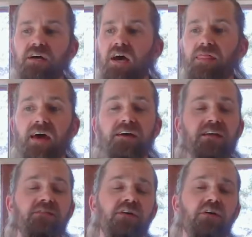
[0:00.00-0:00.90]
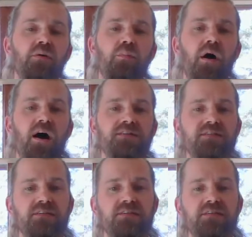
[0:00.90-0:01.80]
And that can even go to
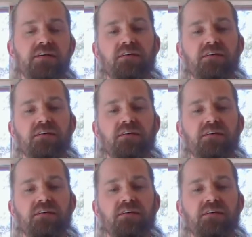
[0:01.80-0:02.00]
bosses.